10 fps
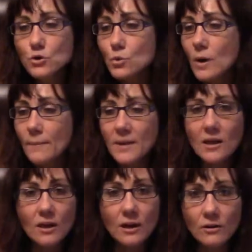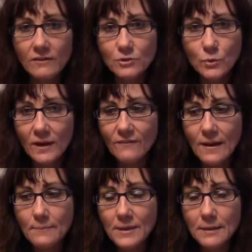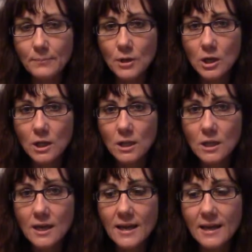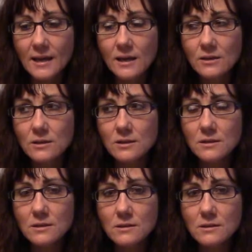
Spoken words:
do a mail out of 25 people and